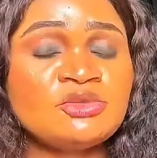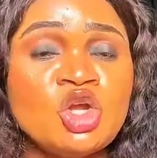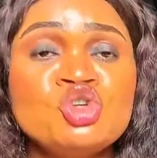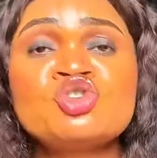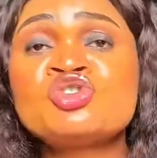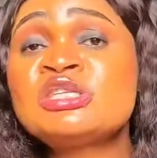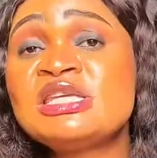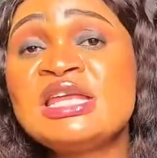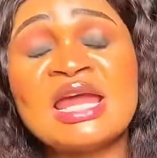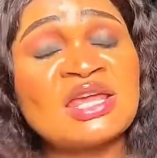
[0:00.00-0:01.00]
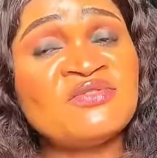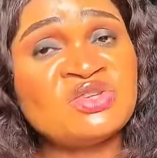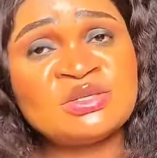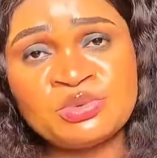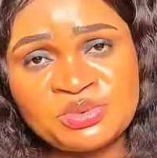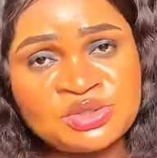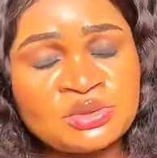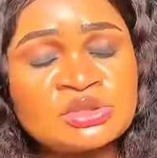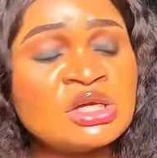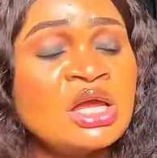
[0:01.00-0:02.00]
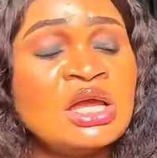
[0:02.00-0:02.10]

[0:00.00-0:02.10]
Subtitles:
you should see like a visible result.